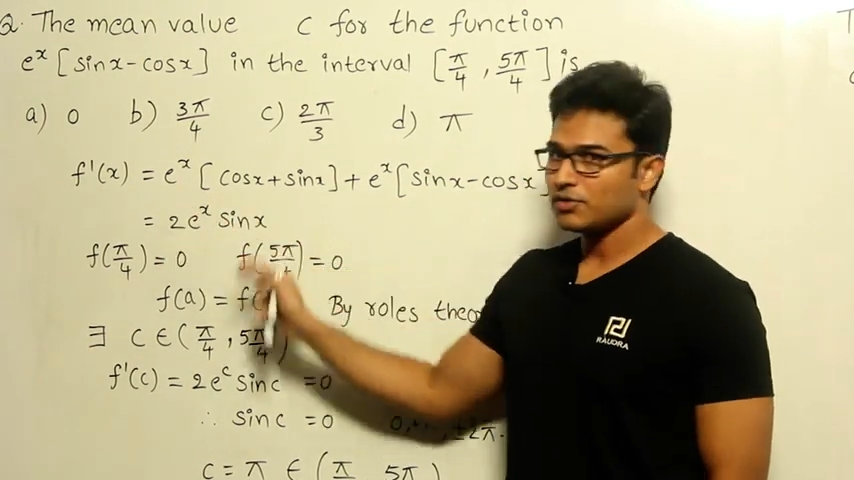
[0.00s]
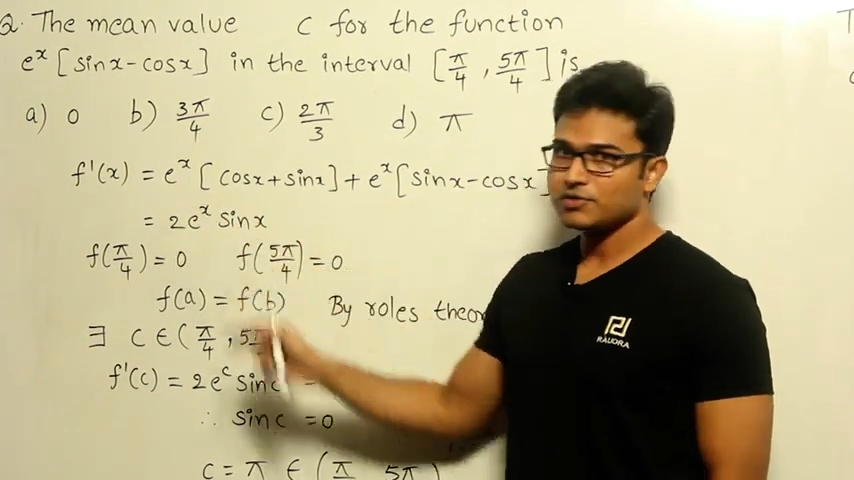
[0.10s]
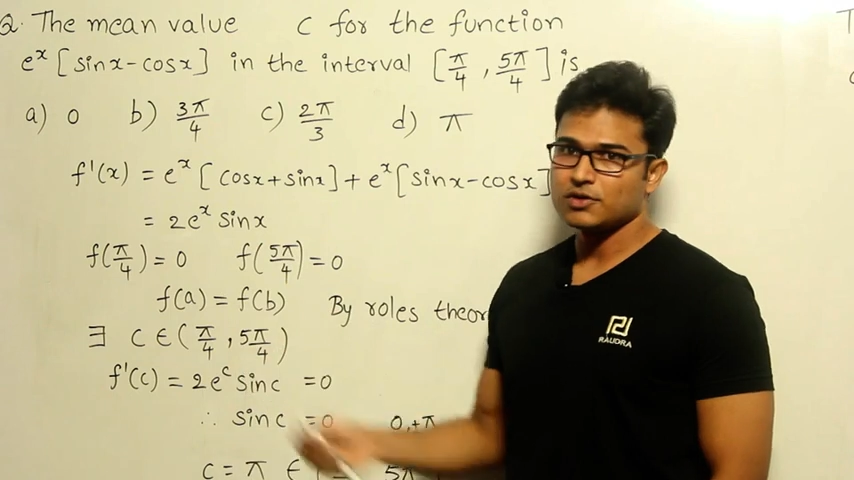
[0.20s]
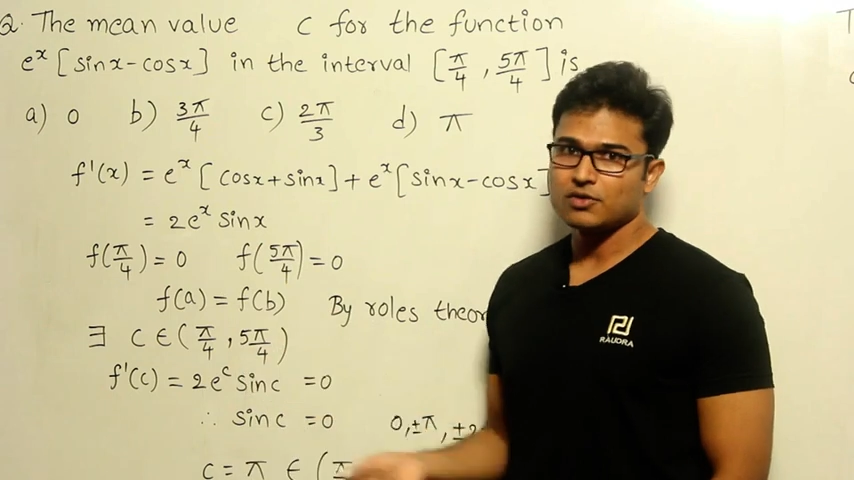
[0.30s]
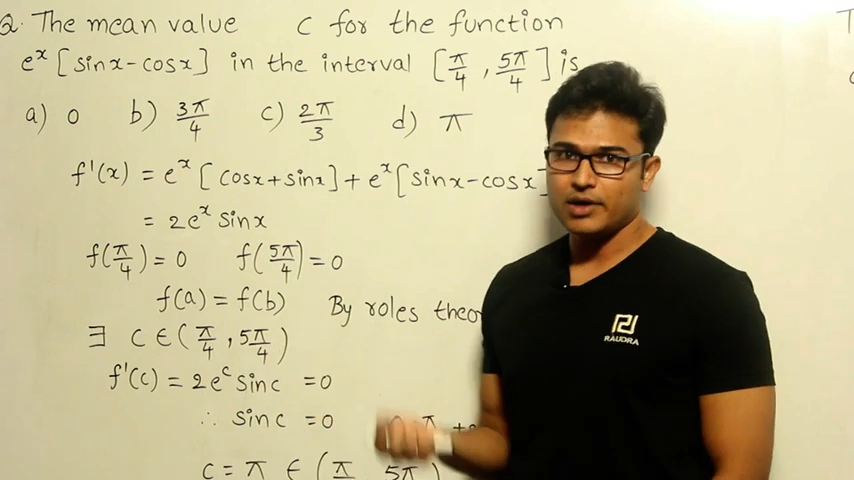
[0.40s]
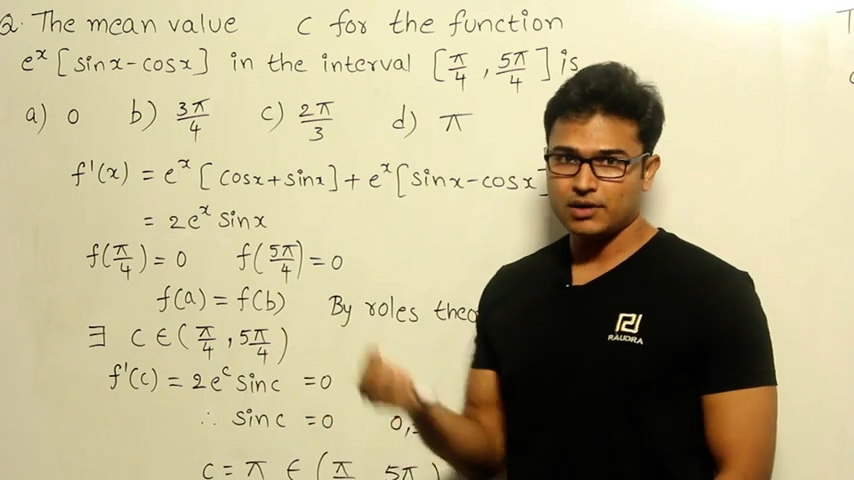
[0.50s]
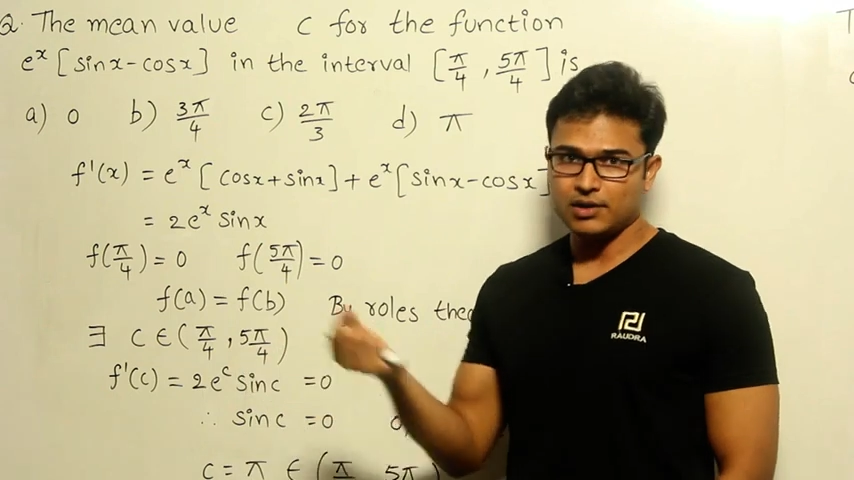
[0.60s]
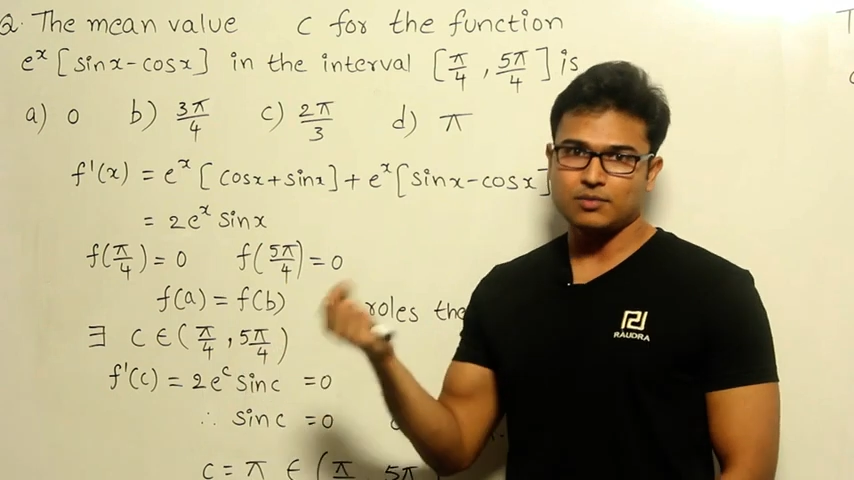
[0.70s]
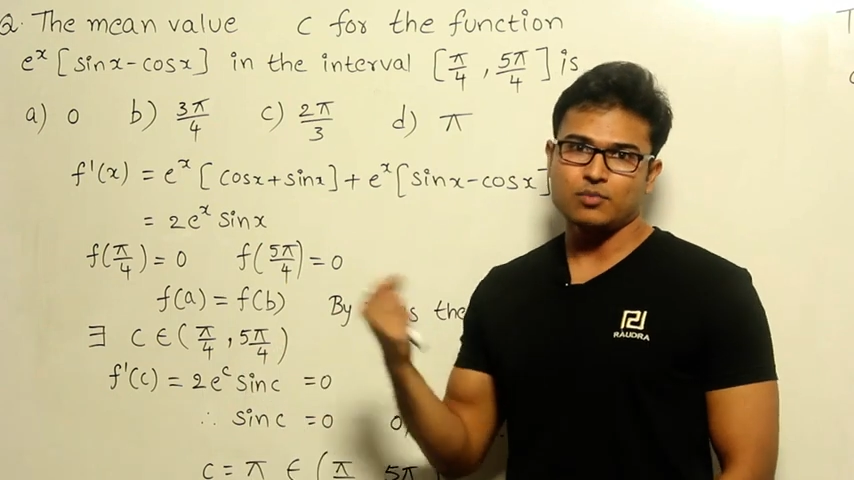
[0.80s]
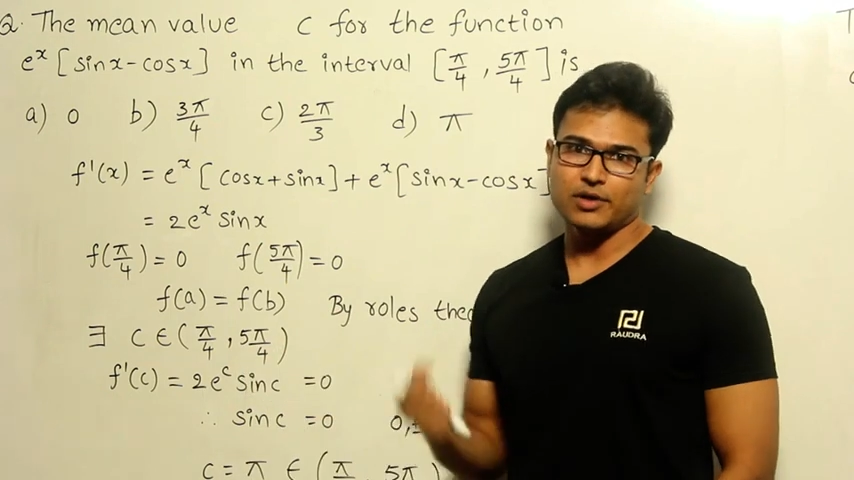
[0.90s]
to 0 at
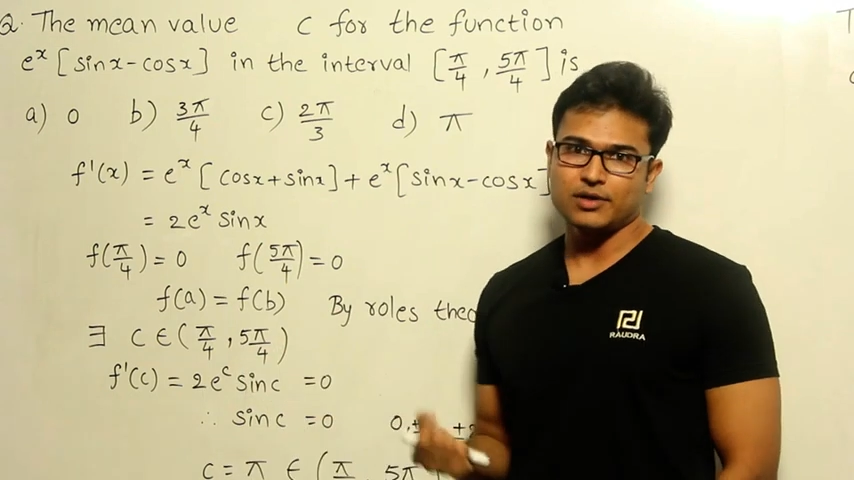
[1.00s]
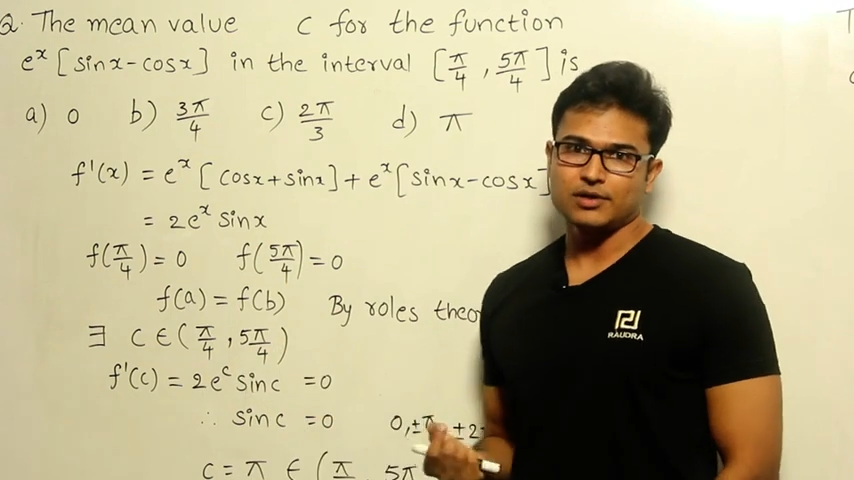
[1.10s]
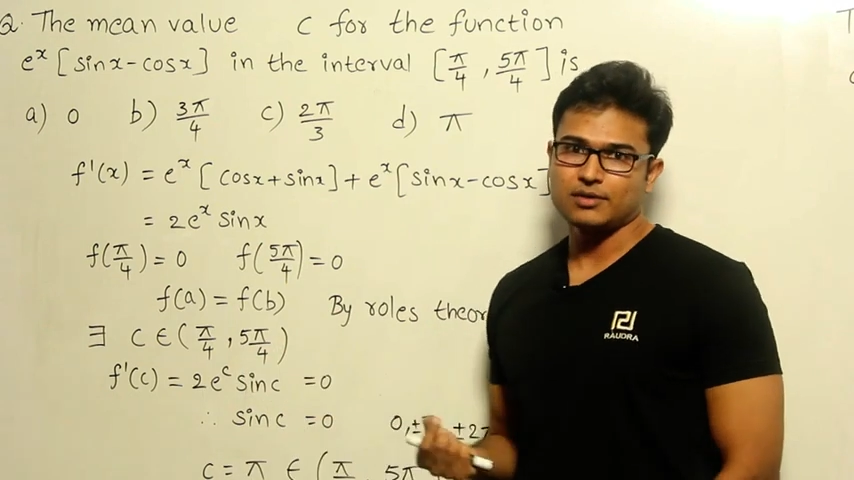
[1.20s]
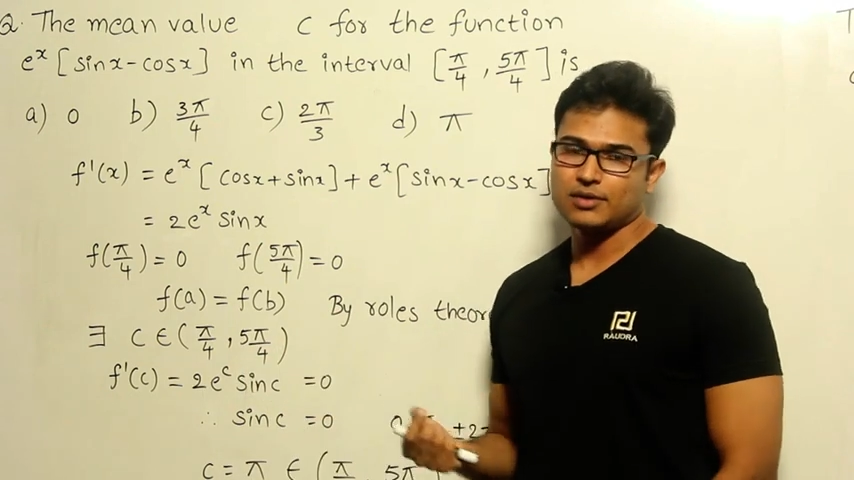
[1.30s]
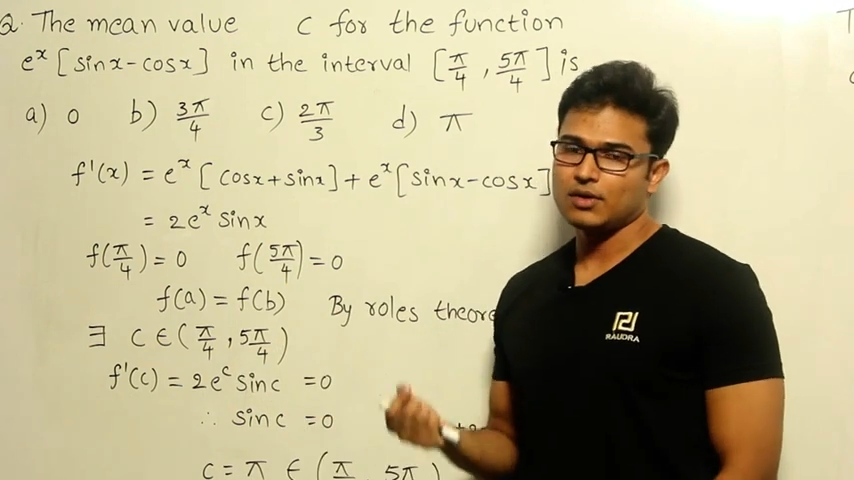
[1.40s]
that point.